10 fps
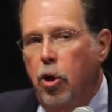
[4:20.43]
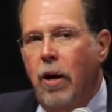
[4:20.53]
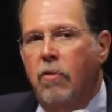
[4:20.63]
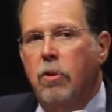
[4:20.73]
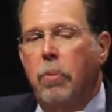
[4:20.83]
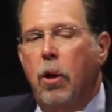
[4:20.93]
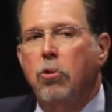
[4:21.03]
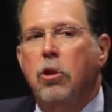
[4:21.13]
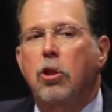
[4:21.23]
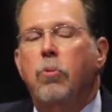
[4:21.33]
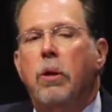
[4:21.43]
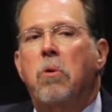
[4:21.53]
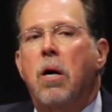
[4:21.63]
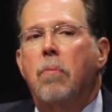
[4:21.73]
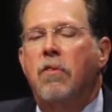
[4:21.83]
You have to post this
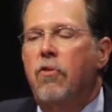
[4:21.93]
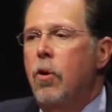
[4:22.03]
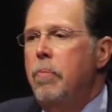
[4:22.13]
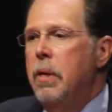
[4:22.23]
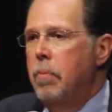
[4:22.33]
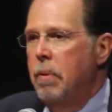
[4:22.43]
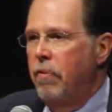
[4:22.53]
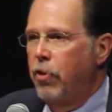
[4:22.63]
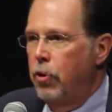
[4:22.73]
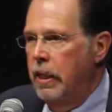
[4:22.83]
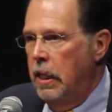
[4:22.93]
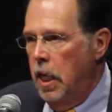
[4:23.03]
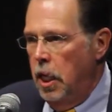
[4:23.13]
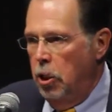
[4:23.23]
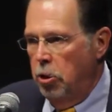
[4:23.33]
requirement for a minimum of 30
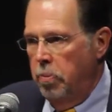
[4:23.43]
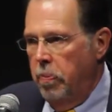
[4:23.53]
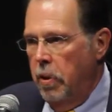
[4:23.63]
days.